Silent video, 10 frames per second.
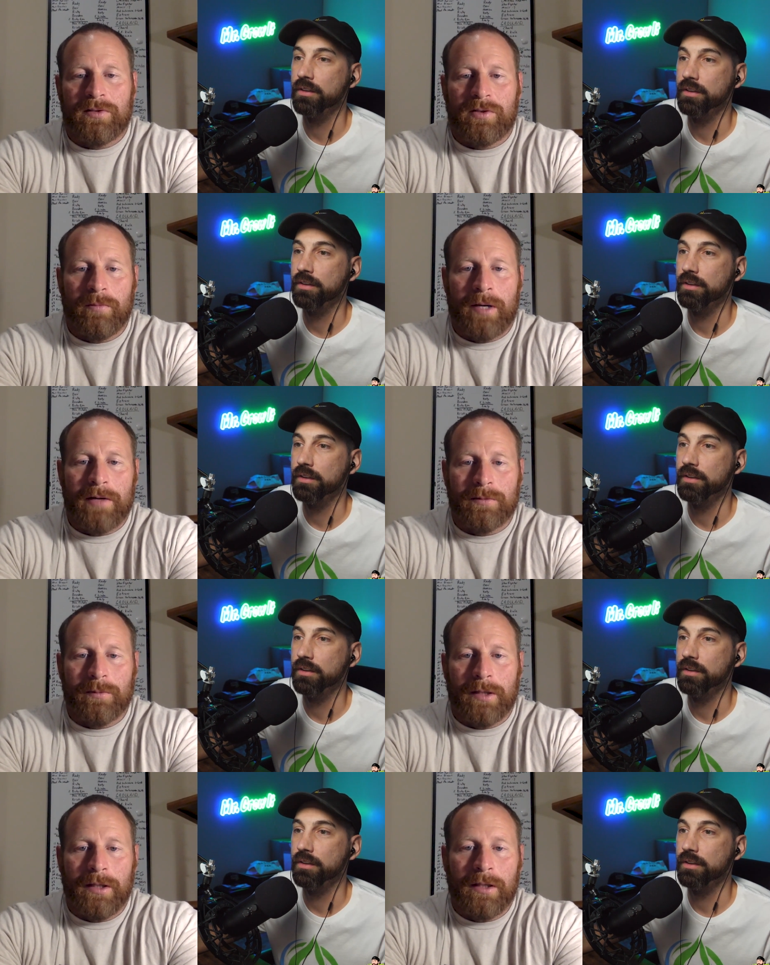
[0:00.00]
Speaker 1: is two miles
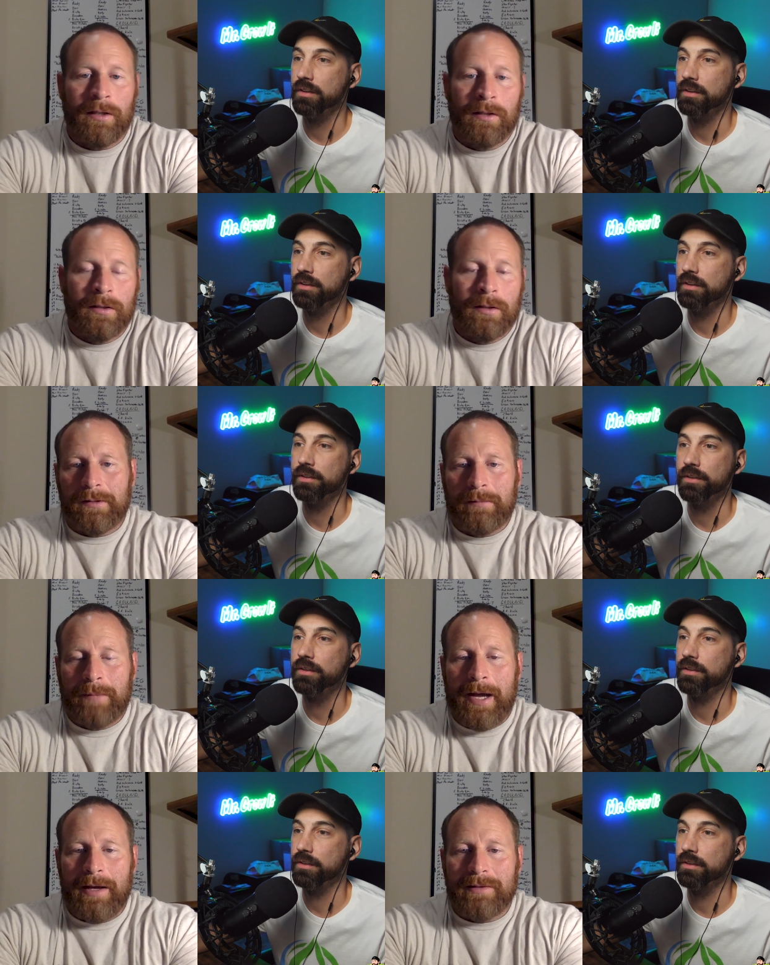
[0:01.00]
away.
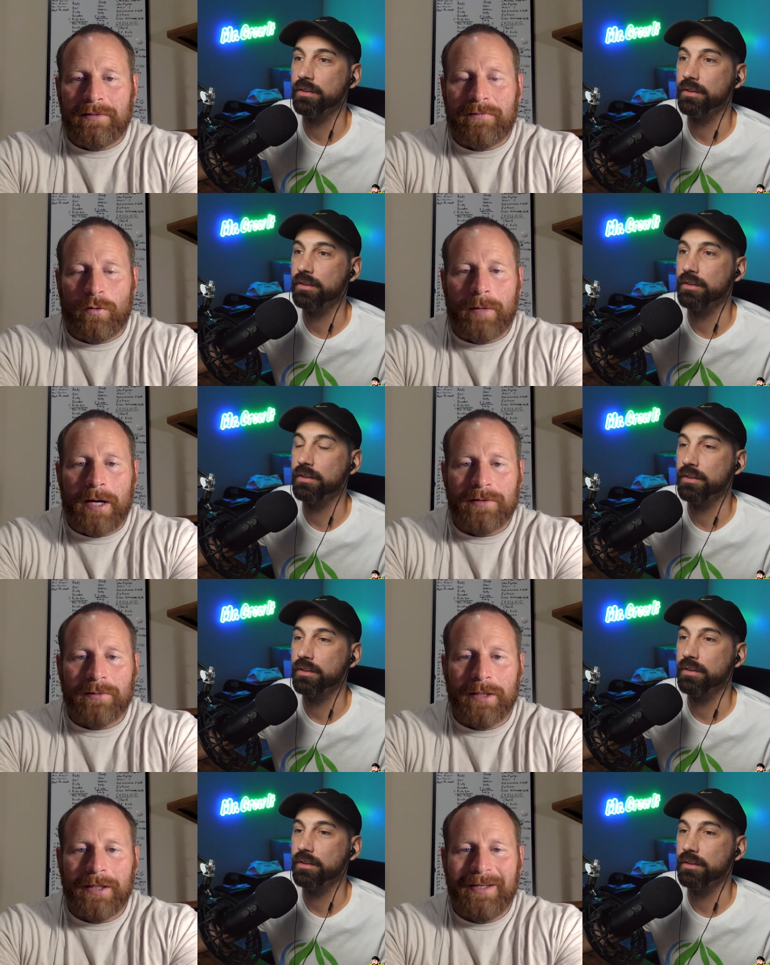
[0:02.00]
My house is four miles
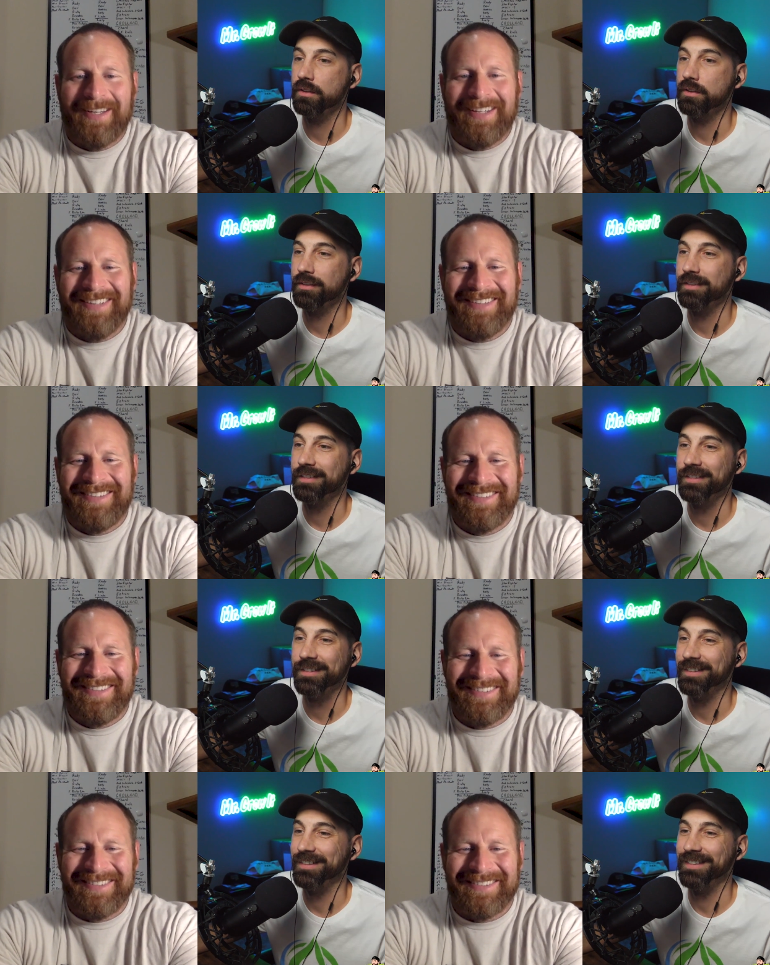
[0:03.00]
away.
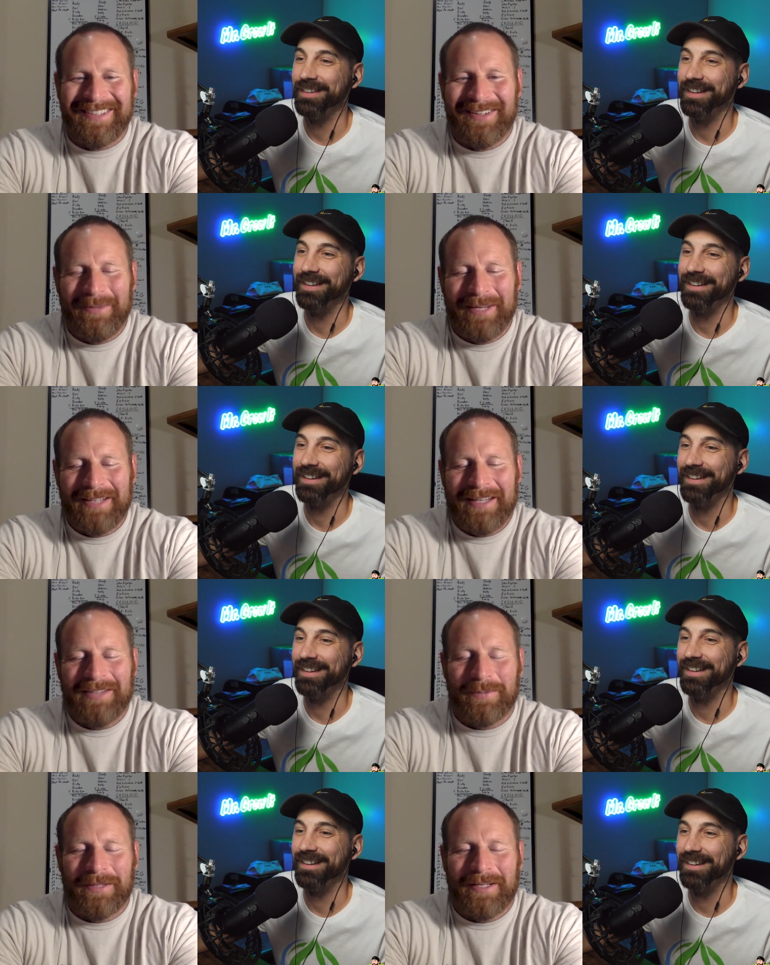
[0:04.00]
So, I mean, it's, it's
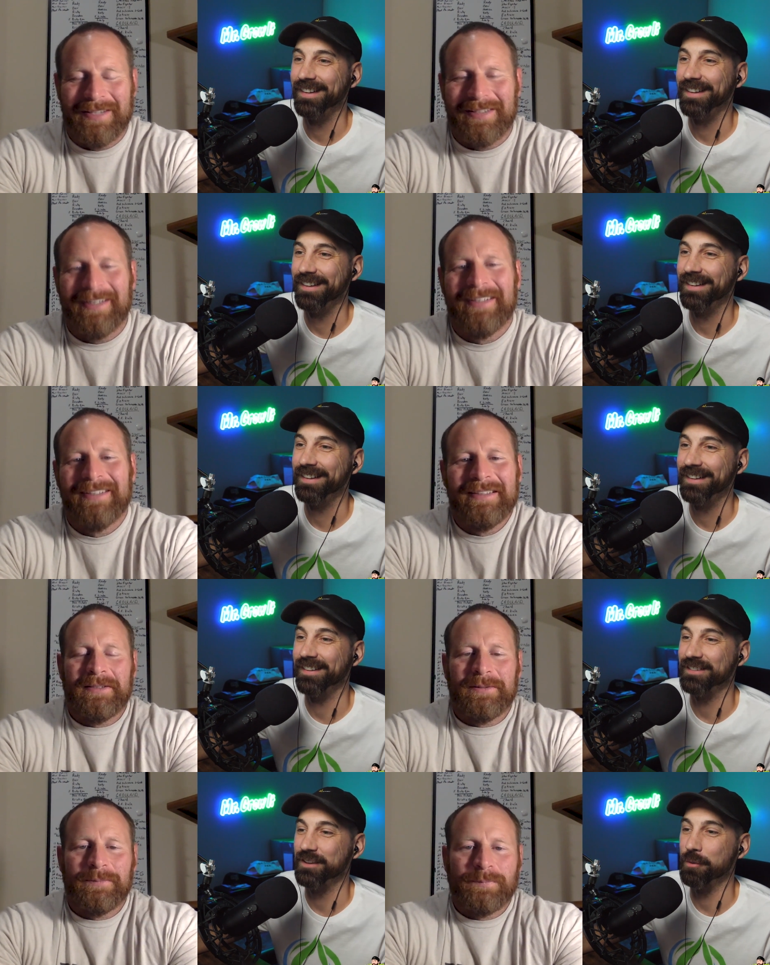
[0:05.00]
pretty easy.
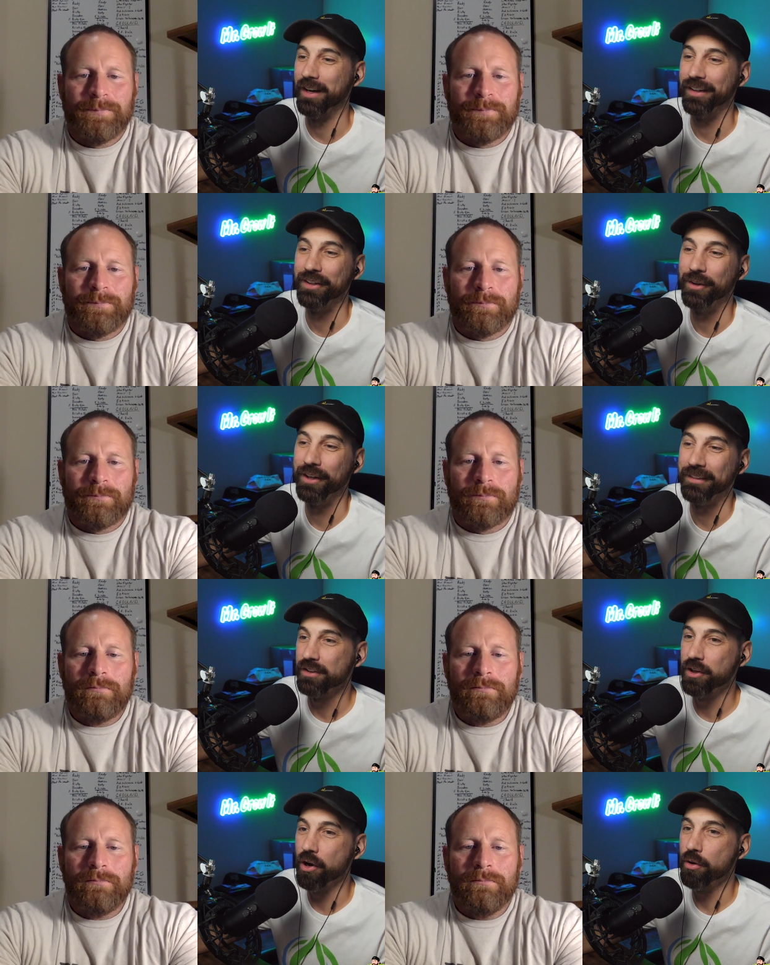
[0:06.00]
Speaker 2: That's the way to do it.
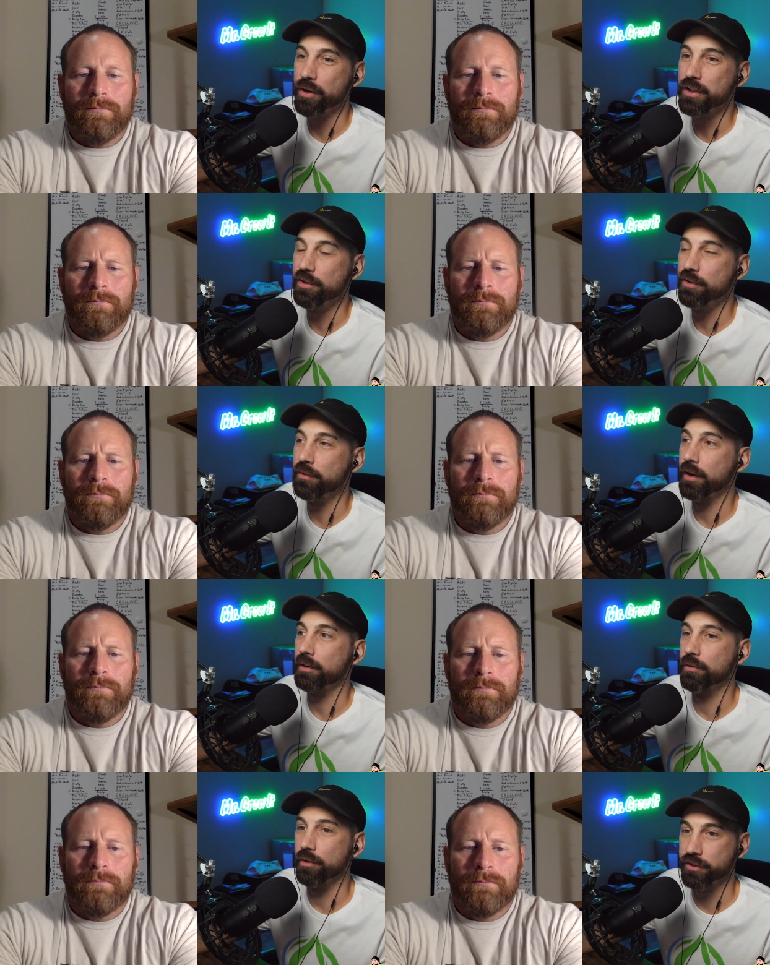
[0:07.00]
So you've
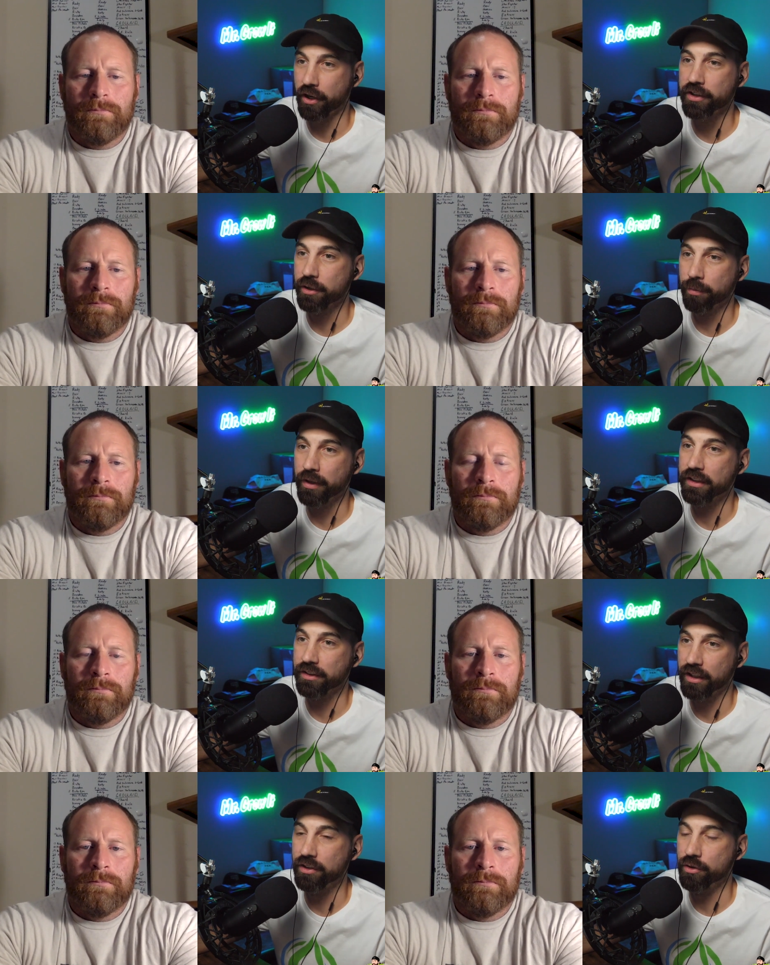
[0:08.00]
started your plants
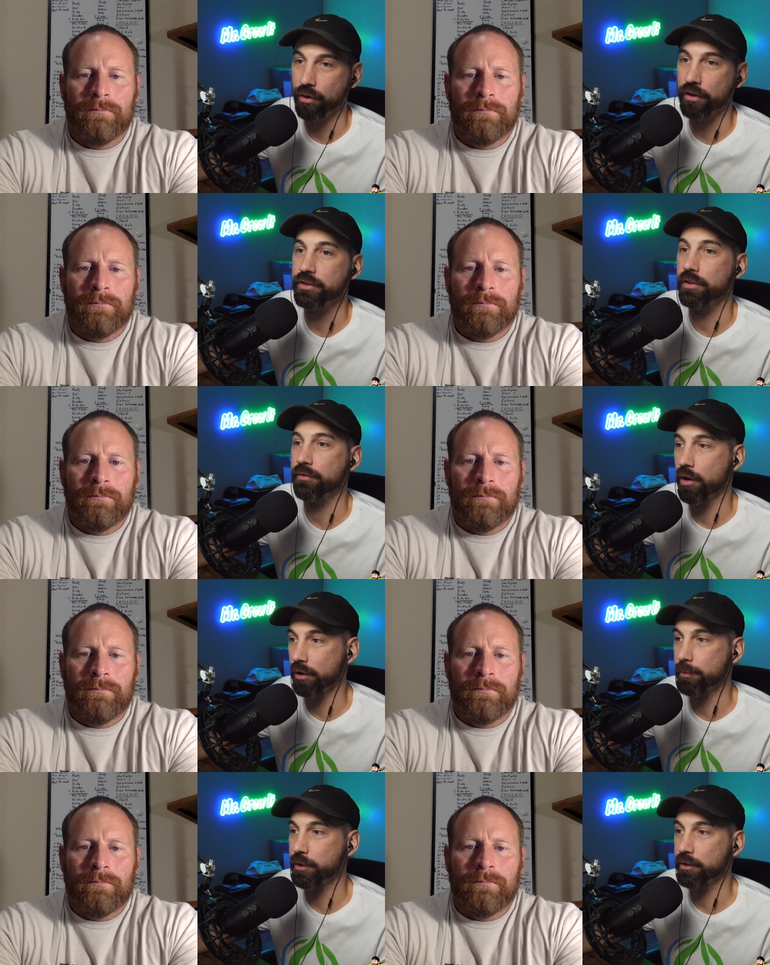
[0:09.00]
indoors. You've
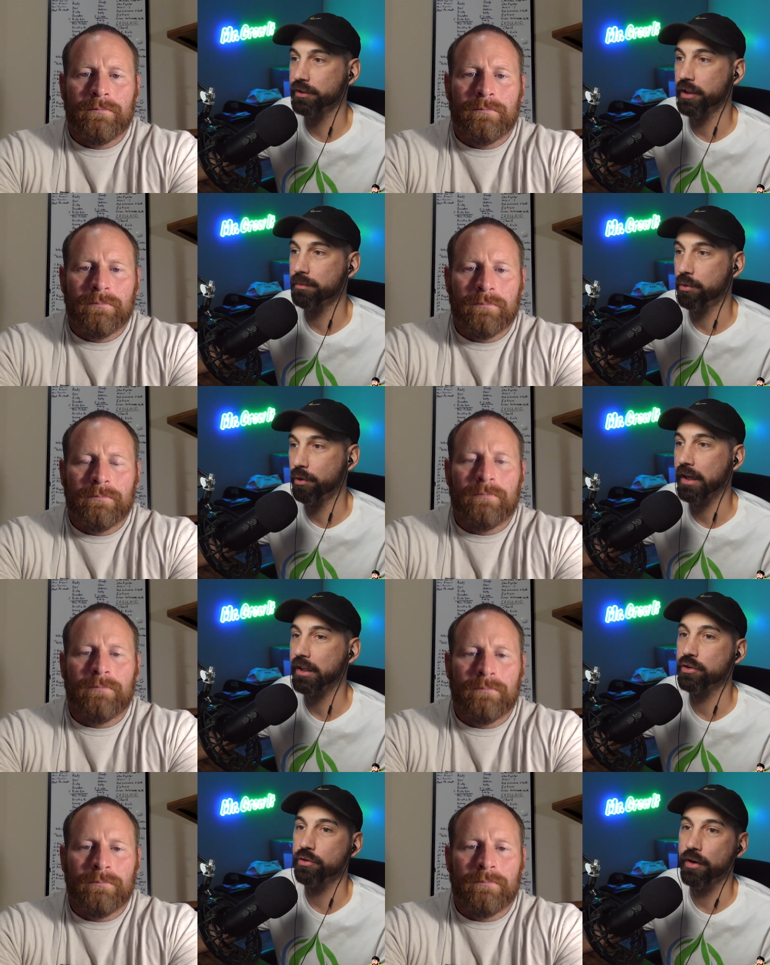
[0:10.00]
grown them to a certain point.
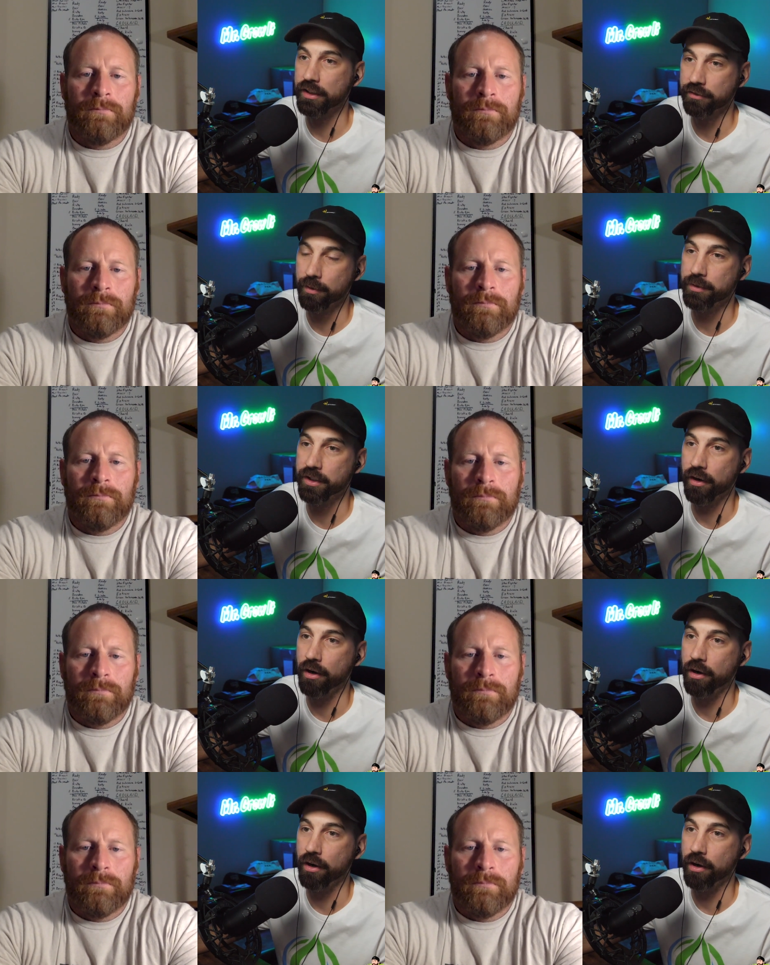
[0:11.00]
You transfer them to your